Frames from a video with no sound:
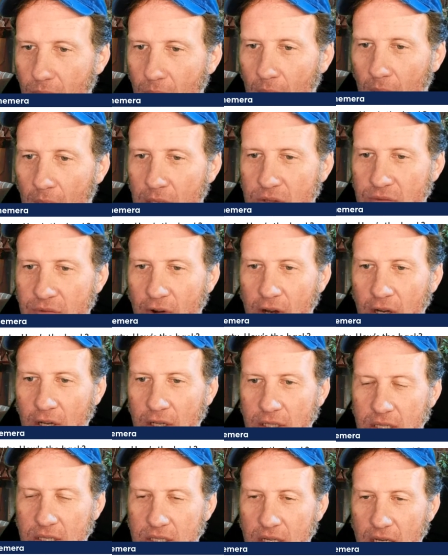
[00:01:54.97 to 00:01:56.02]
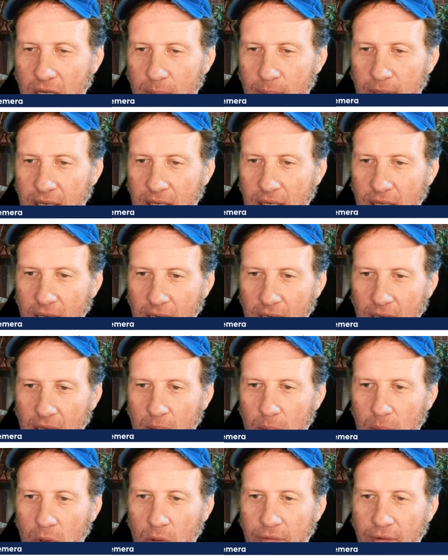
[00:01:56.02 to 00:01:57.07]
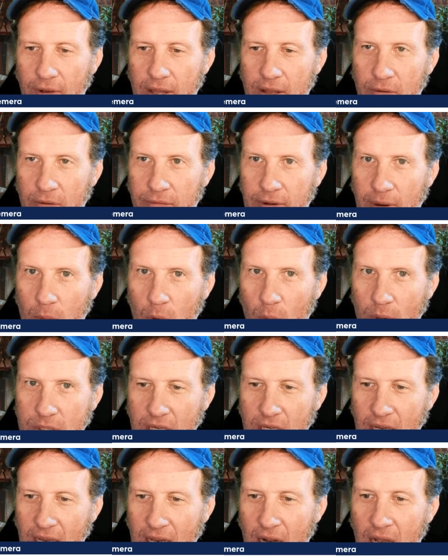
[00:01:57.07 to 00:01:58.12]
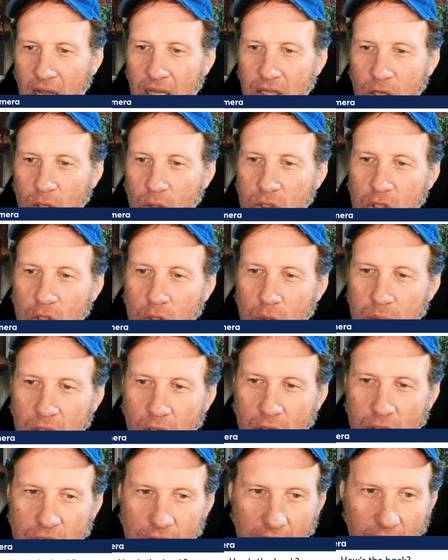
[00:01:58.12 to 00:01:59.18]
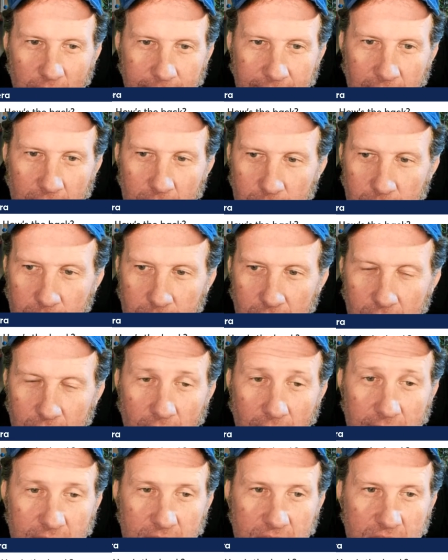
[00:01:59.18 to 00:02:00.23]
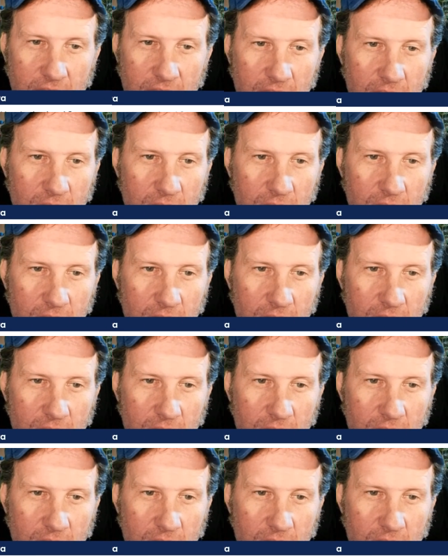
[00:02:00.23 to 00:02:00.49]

it's very good to see you, man. Blue Feather Ephemera once again on the YouTubes. Go check them out. But great to see you.